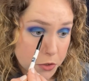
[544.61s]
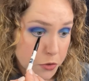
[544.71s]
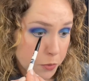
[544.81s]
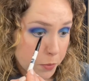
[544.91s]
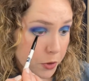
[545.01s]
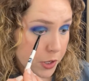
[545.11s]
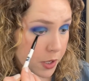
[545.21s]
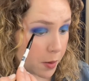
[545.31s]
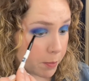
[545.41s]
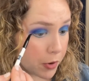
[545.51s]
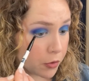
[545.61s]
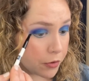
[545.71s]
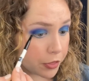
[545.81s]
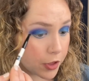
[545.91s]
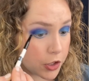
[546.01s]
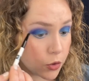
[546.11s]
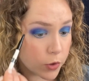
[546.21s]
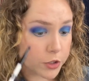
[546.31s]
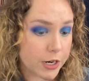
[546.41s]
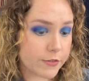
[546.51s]
to put both
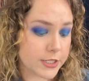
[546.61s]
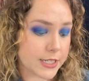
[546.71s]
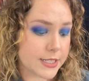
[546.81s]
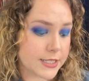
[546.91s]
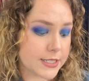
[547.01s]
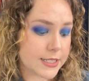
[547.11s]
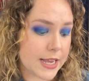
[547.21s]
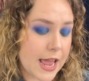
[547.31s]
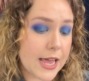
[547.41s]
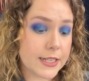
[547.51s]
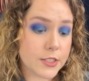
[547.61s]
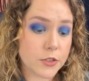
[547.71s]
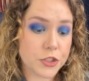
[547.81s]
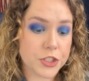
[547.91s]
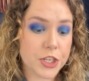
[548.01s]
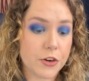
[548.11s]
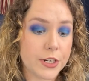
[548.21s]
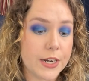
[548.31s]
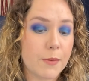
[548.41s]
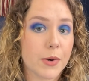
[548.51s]
your driver's license and social
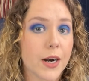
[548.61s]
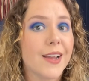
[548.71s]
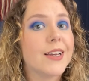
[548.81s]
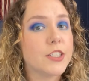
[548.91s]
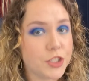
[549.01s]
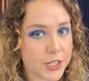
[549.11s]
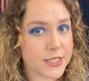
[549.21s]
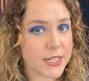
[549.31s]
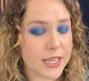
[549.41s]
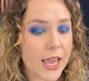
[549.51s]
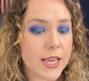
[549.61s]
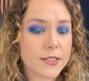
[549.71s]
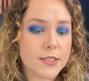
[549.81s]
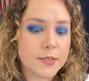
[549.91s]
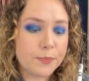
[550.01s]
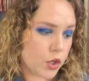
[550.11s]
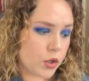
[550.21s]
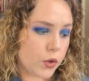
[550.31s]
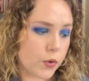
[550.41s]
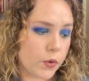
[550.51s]
security number just in case.
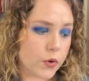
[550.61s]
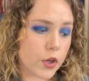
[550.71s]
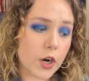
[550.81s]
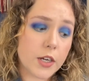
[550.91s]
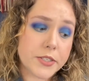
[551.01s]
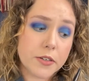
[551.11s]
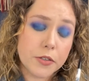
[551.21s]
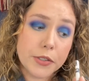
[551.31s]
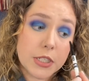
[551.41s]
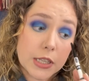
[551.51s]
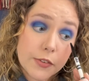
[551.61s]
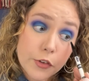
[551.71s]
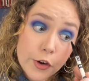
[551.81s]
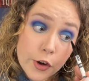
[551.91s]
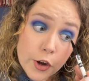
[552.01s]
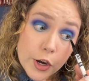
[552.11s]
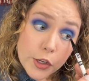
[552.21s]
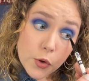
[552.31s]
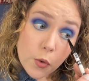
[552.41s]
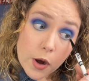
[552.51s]
You could also deliver
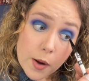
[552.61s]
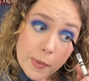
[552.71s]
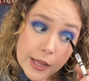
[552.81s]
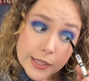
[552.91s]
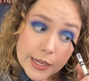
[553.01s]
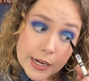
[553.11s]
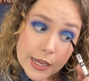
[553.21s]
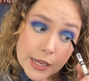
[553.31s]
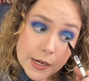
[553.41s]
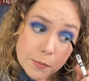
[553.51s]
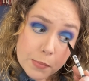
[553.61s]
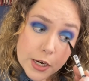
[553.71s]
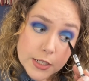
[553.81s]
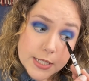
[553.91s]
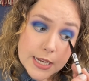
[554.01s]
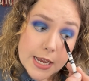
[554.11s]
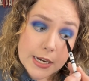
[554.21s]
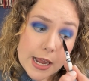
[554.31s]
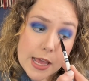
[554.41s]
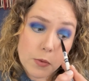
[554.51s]
your ballot in
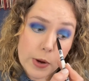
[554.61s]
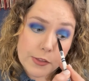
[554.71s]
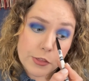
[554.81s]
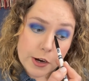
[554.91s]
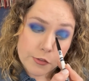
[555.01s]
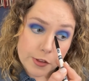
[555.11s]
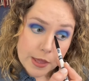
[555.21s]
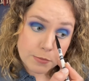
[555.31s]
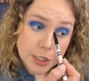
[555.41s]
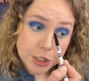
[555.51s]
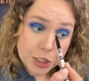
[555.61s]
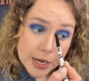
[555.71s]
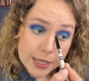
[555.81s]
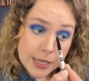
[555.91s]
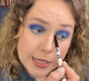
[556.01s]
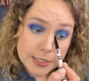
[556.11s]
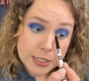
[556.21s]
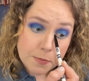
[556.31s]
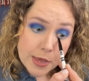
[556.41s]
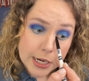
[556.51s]
person and wait there for them to check it
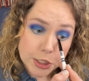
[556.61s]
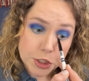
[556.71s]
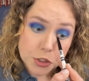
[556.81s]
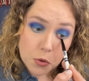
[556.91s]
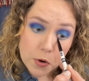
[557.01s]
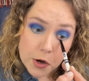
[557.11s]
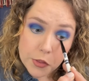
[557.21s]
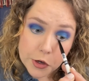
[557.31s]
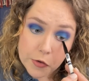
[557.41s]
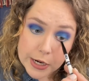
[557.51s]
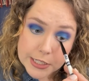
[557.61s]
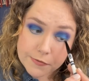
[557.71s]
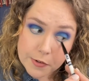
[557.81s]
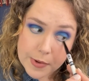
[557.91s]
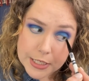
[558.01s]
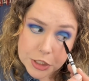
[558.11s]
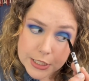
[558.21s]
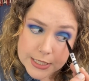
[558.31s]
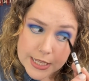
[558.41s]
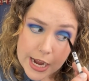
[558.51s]
to make sure the correct information
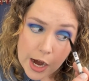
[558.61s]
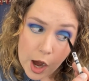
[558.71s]
is there,